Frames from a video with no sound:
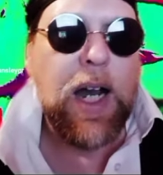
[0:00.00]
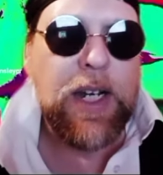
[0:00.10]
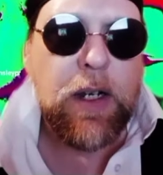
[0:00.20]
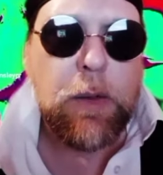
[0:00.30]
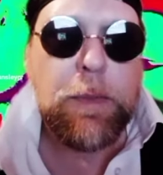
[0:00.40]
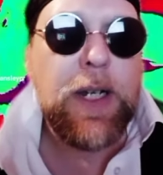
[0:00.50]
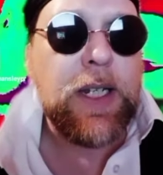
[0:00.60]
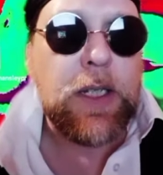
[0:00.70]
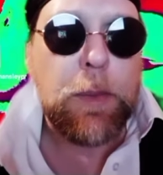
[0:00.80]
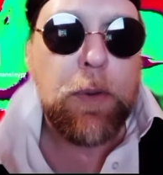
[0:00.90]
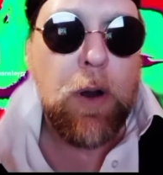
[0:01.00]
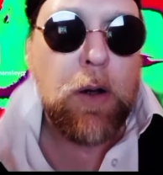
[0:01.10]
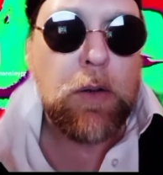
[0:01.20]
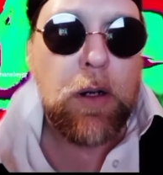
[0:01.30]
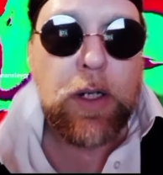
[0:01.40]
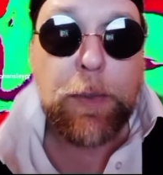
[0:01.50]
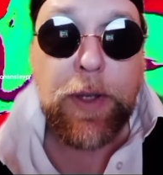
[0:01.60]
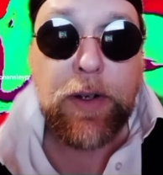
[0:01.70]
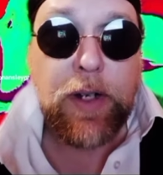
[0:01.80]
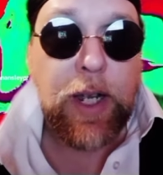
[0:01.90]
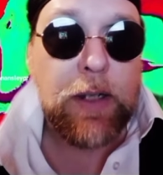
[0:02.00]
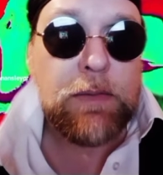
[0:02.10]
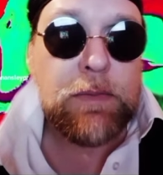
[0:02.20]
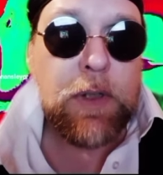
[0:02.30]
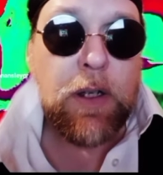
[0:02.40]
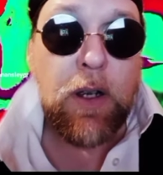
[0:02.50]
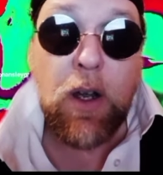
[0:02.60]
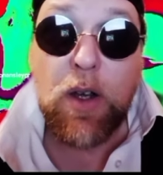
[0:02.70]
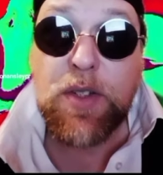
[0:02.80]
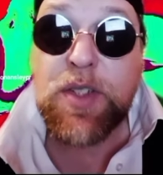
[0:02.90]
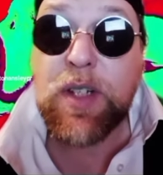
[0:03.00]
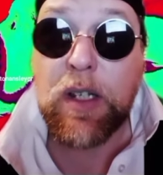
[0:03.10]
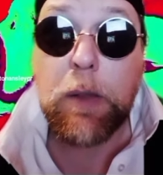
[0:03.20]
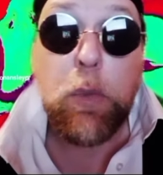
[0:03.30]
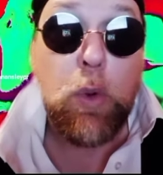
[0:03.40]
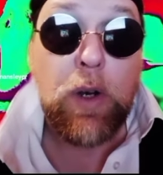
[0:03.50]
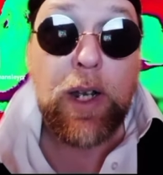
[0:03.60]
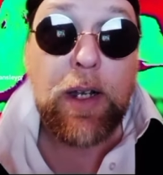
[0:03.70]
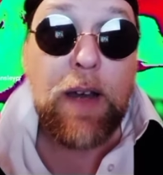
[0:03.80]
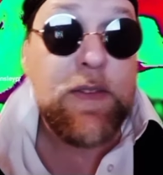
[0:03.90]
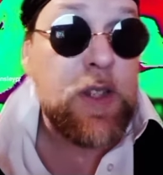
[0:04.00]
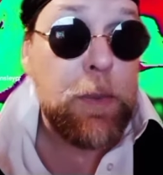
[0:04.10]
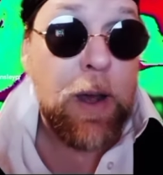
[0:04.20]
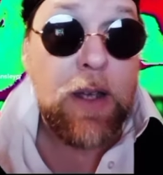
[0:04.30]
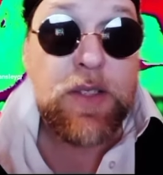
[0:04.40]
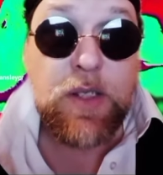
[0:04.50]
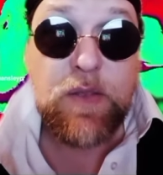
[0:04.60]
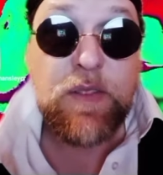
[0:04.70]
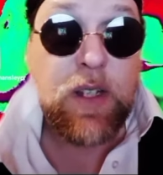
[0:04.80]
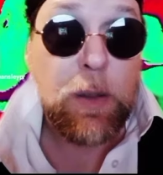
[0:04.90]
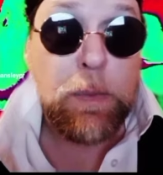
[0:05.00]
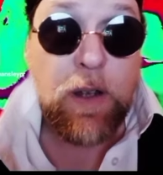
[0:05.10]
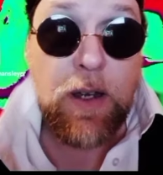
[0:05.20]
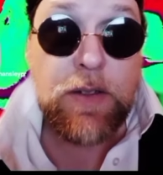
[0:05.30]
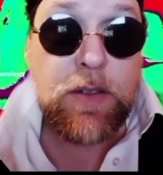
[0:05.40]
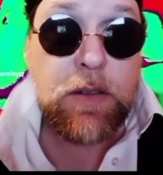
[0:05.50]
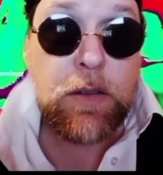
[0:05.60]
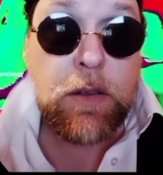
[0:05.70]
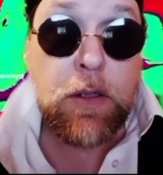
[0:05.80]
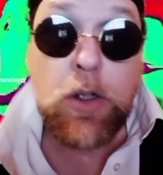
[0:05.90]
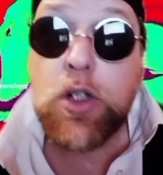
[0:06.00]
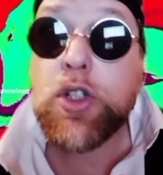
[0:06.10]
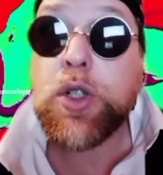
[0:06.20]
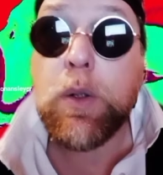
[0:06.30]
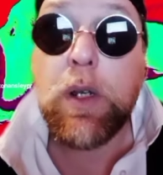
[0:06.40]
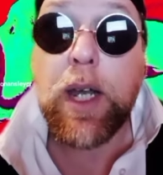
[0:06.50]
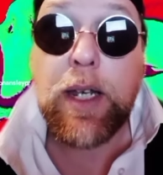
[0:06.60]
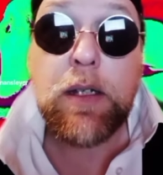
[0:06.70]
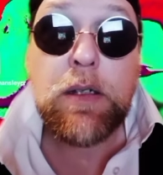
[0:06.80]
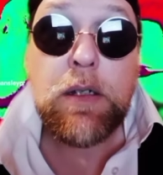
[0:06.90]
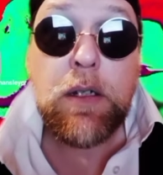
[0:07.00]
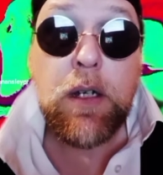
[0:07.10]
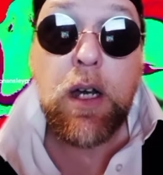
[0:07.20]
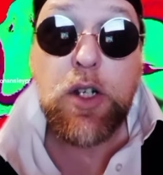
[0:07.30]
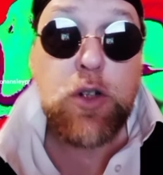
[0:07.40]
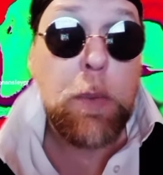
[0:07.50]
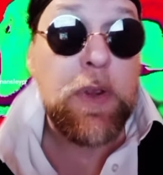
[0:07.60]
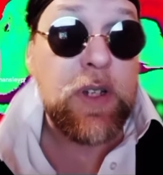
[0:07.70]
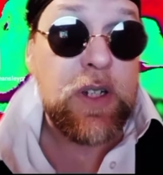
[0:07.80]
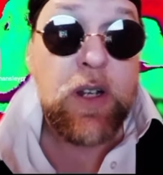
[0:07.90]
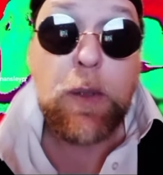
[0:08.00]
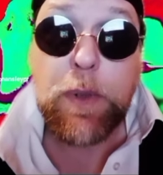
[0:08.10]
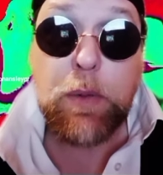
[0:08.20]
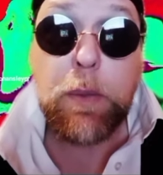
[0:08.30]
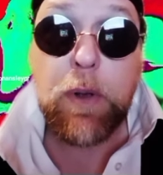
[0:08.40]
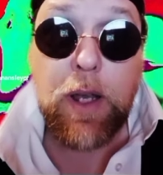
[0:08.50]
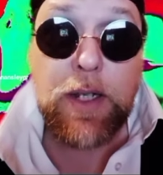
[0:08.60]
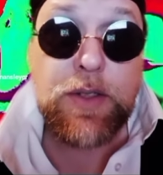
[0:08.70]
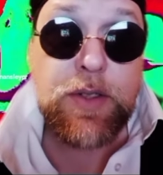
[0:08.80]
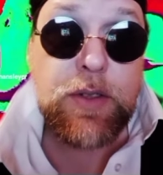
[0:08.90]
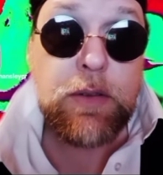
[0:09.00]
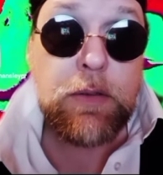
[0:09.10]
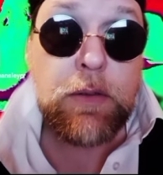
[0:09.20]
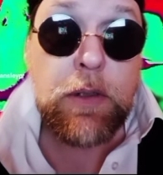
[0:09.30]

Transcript: I know many in the prog rock community are still in mourning after the passing of Neil Peart, truly a drummer that cannot be replaced.